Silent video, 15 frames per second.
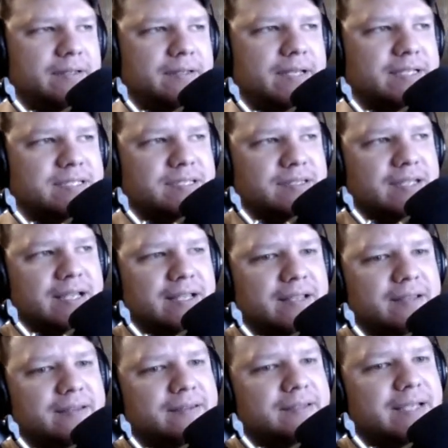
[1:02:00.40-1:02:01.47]
that's that
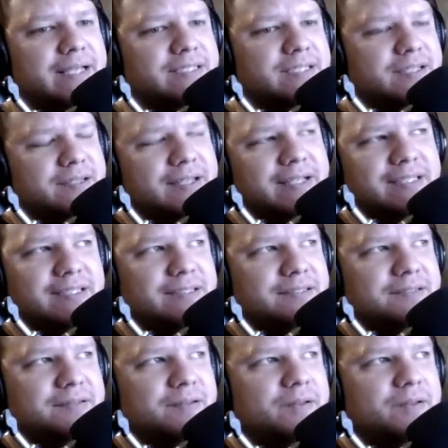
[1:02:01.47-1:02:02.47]
that's that's you